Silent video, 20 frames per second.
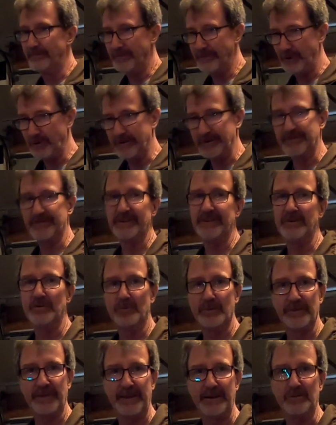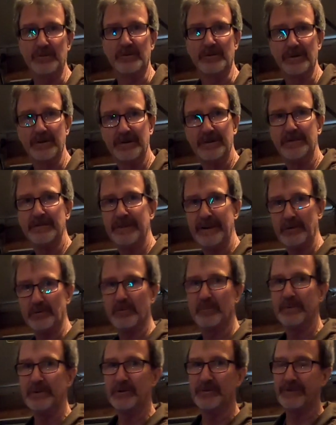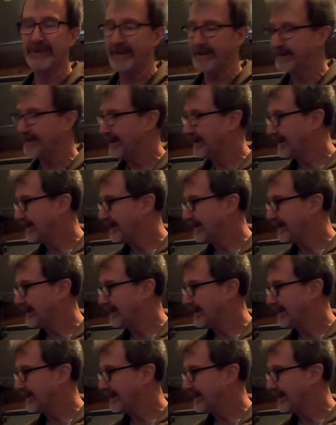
You could see where they were they were building it.